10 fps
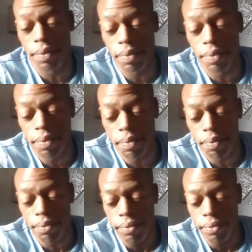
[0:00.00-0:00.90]

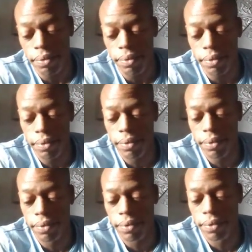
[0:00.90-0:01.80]

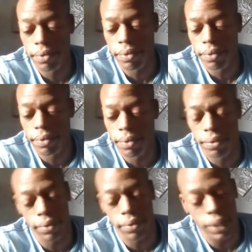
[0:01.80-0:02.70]

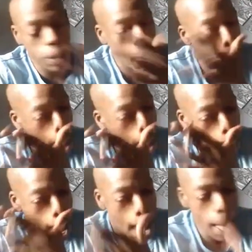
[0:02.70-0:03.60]

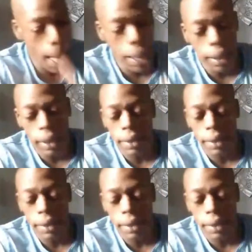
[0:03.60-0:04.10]
[no speech]